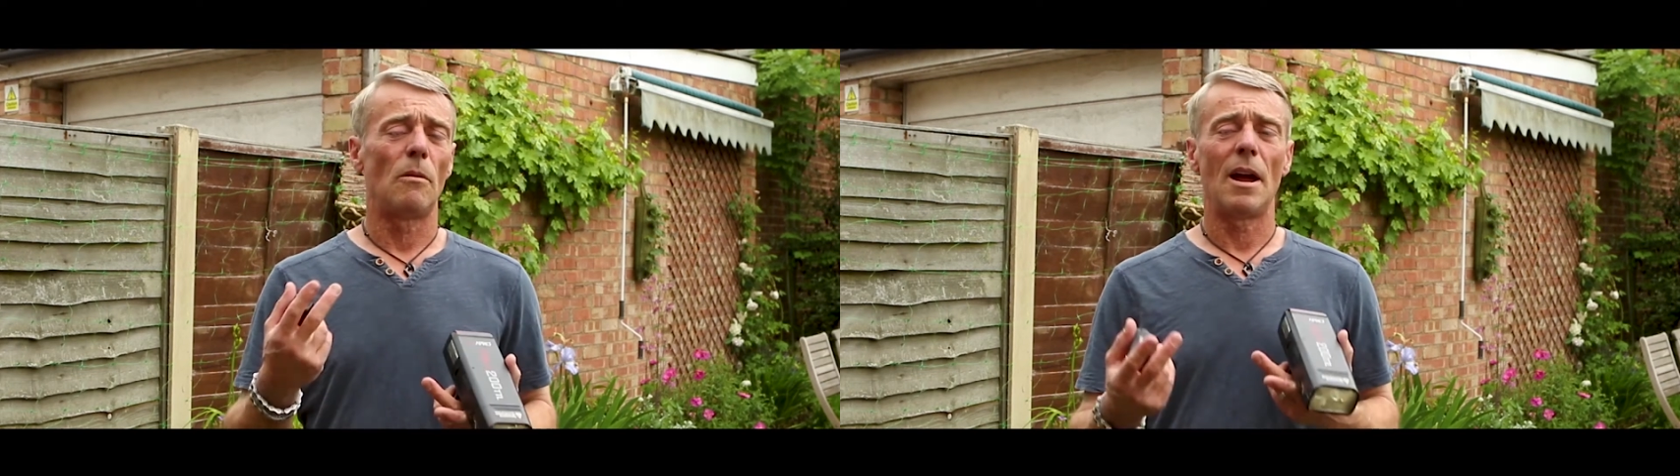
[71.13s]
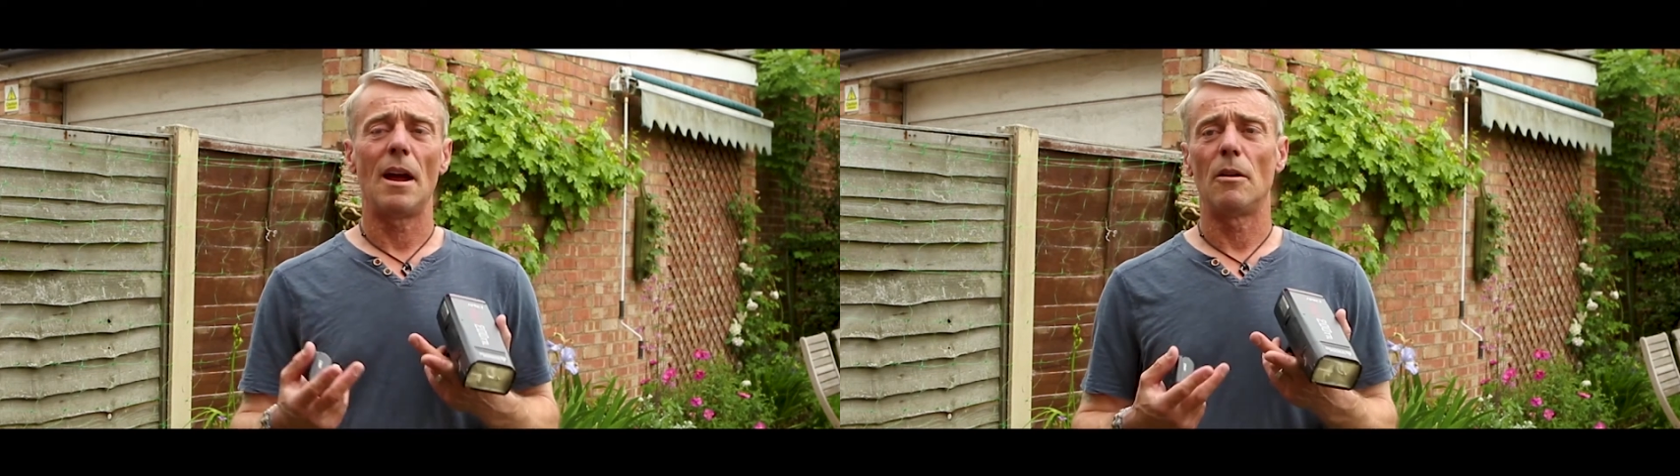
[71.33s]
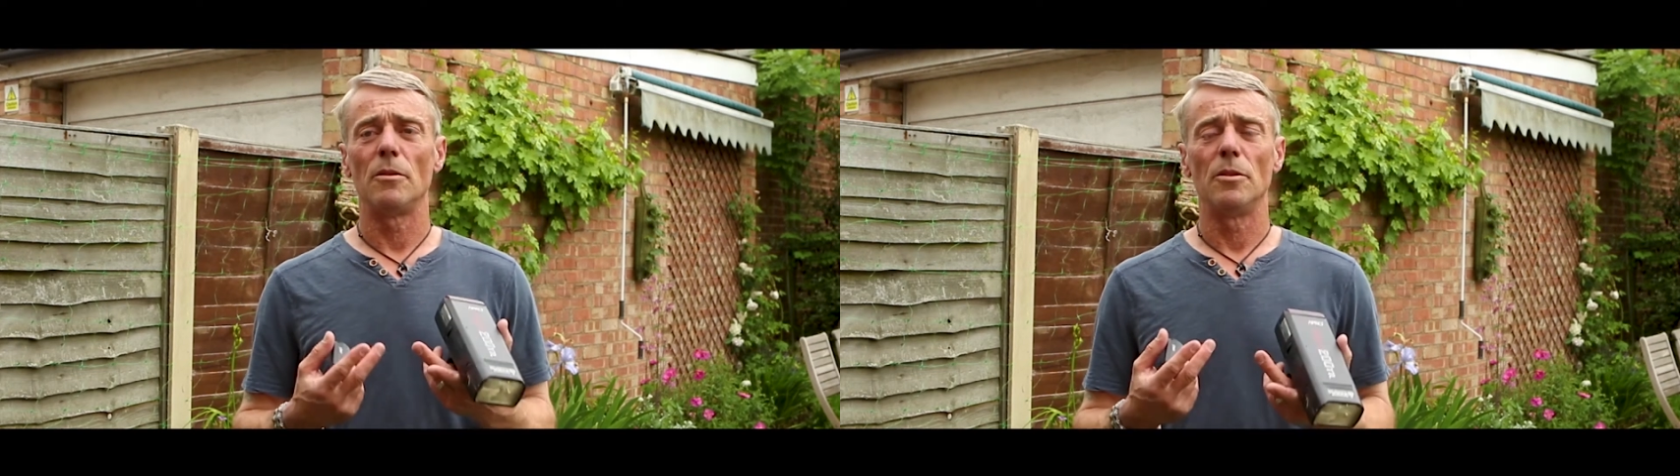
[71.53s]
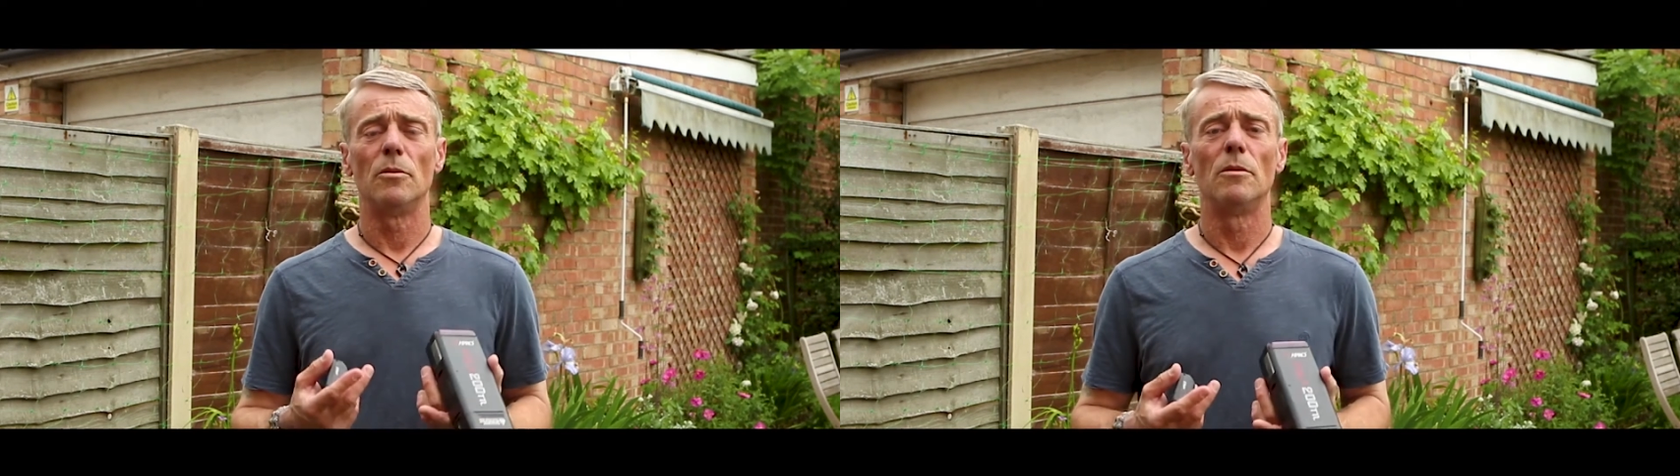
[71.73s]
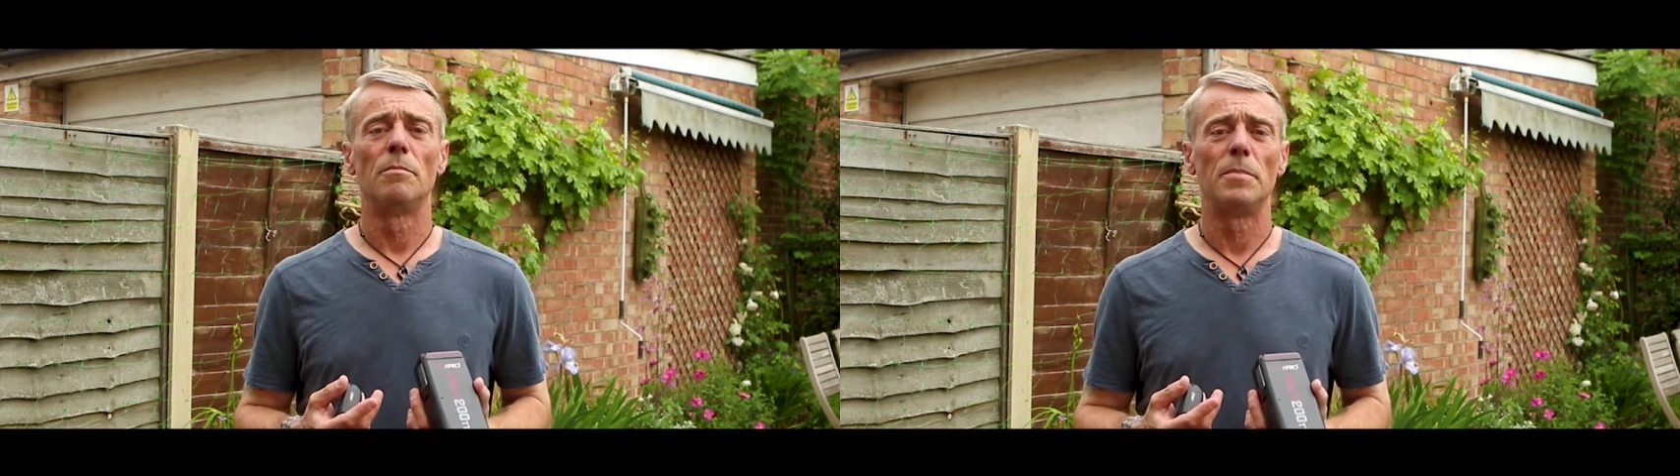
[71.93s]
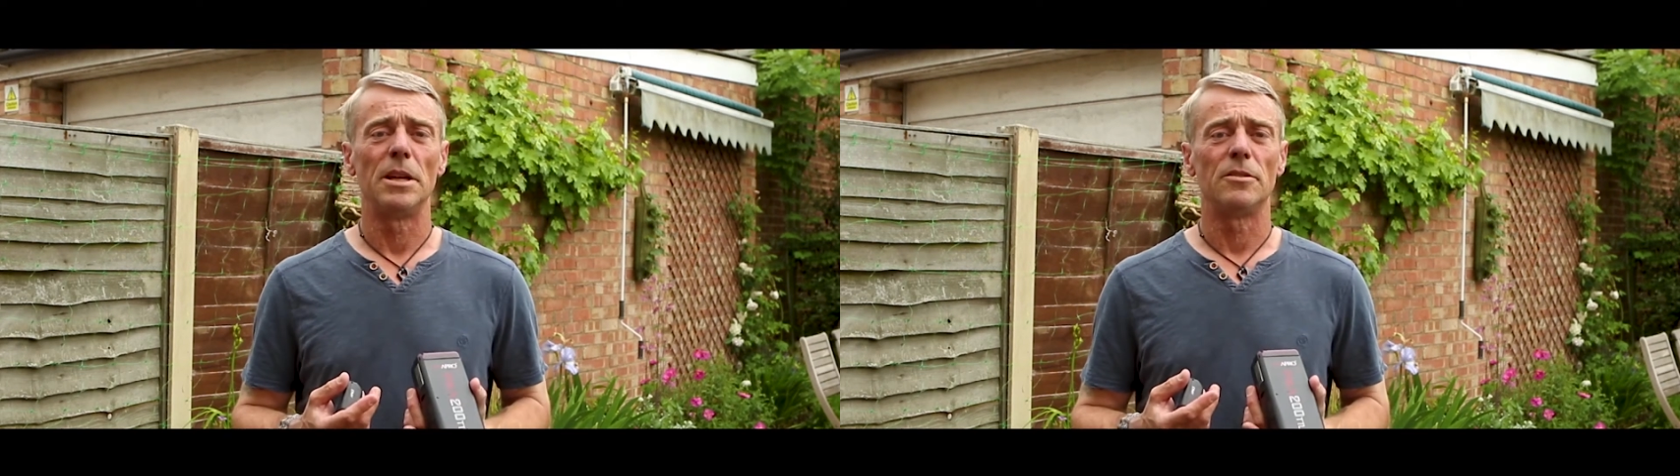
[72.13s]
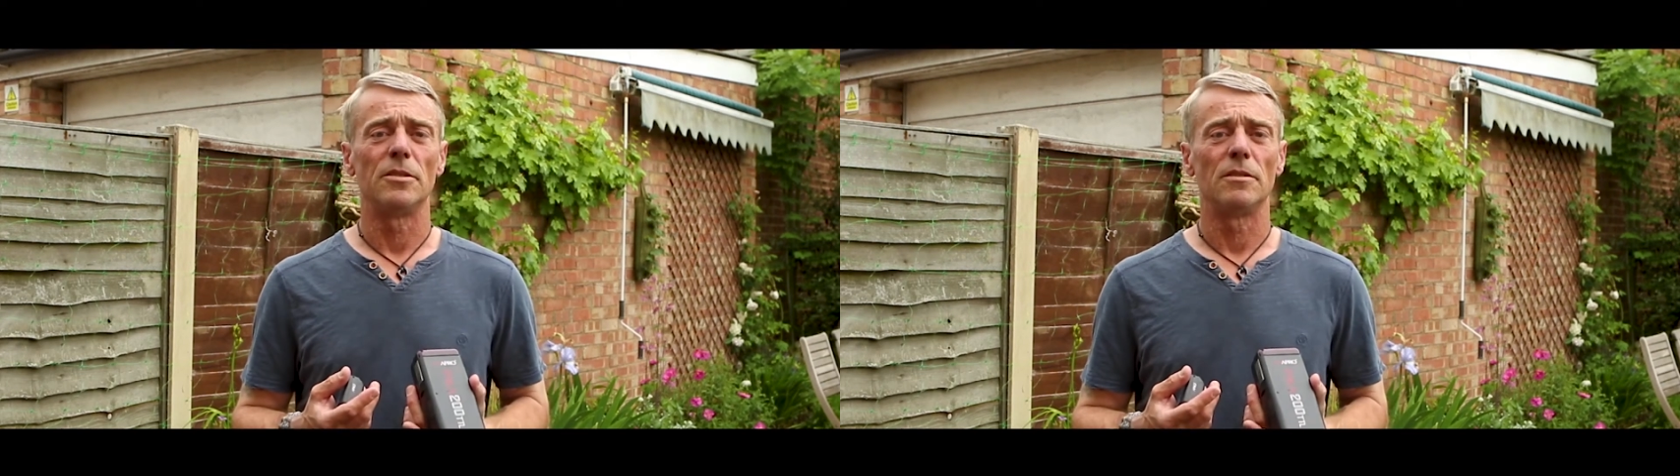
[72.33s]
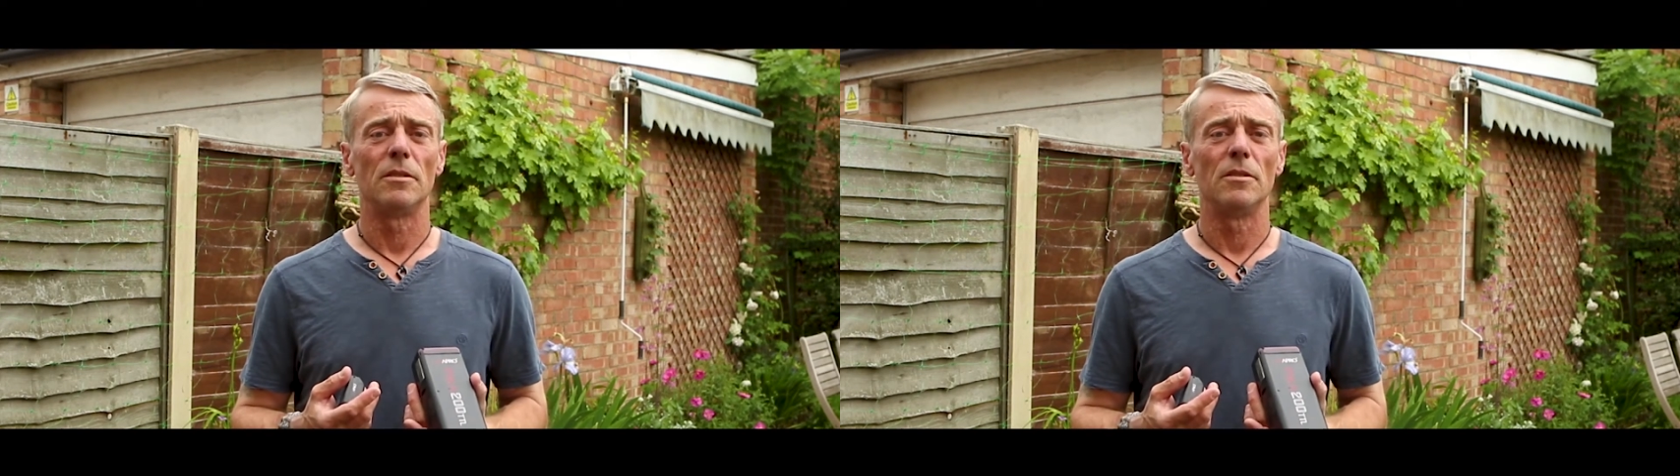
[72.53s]
how your
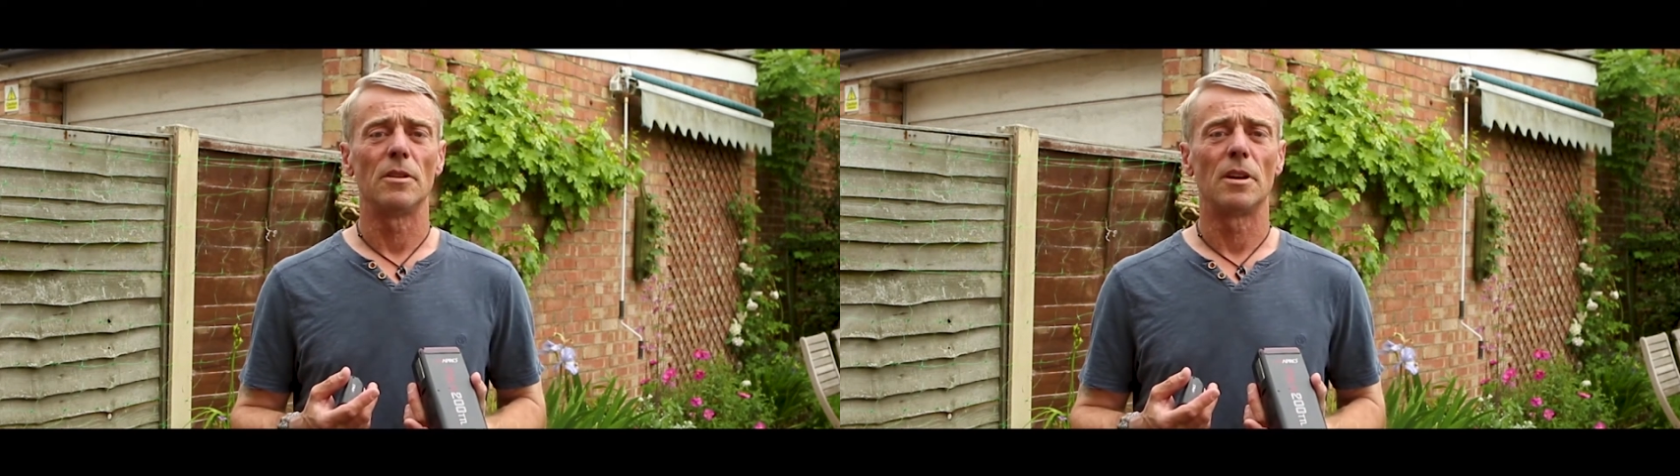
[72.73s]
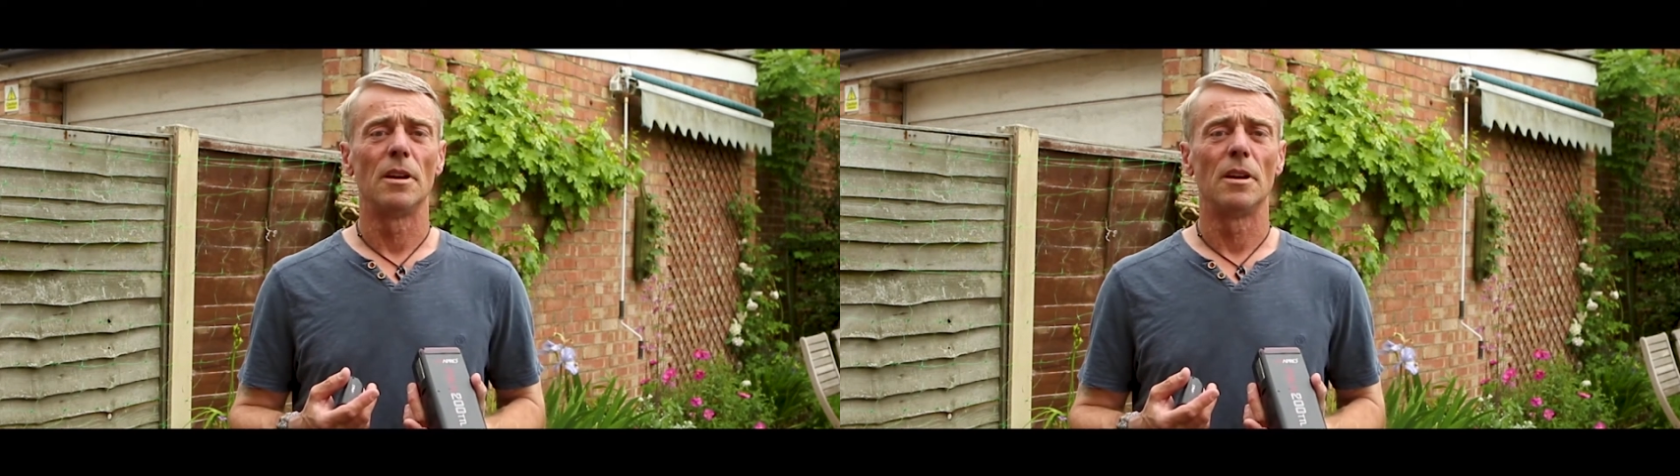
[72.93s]
pictures look